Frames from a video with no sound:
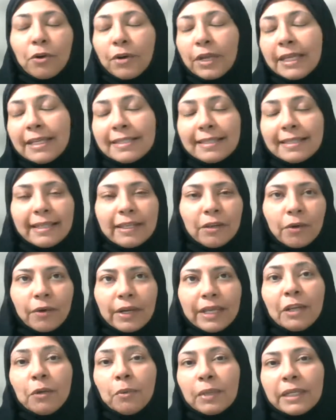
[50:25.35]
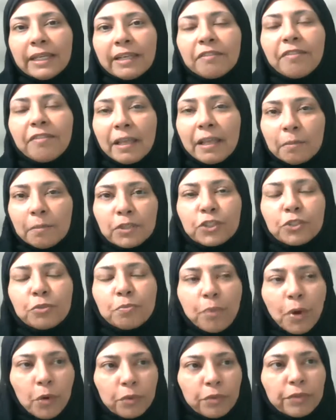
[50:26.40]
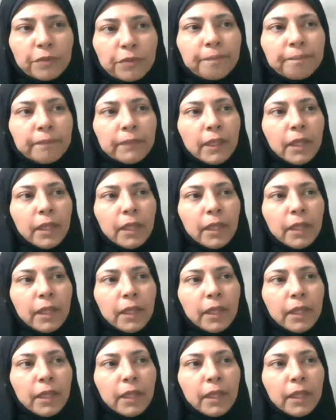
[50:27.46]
or easily or equally available to both.